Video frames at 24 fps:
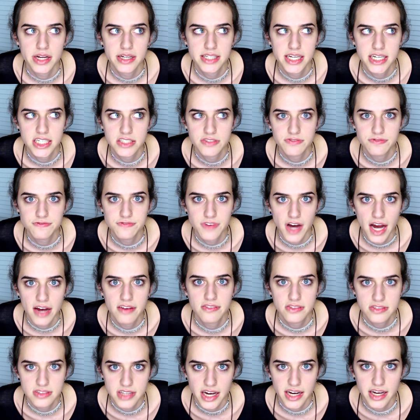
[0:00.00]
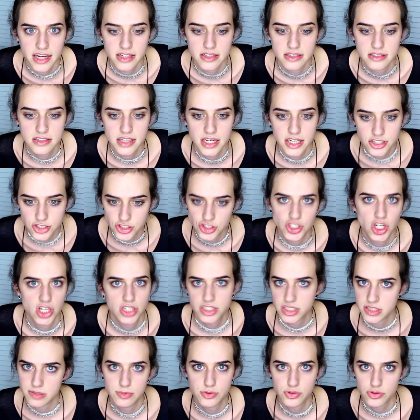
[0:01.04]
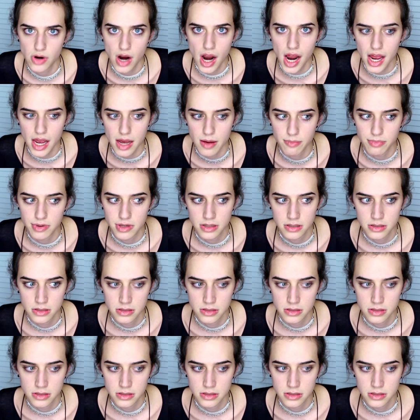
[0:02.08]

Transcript: It takes 5 seconds and just subscribe.